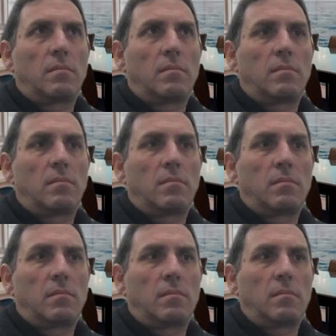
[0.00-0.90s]

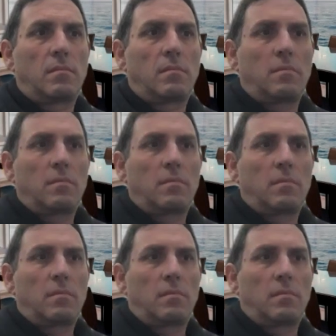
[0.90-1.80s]

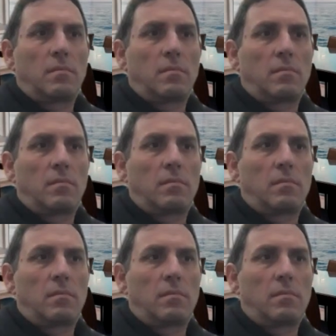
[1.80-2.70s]

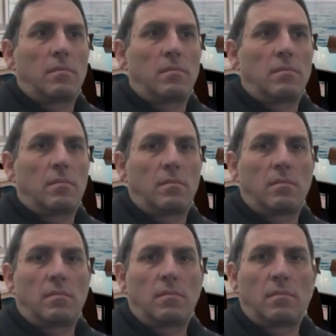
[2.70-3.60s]

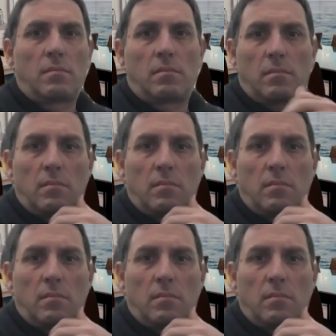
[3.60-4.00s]
This person isn't speaking.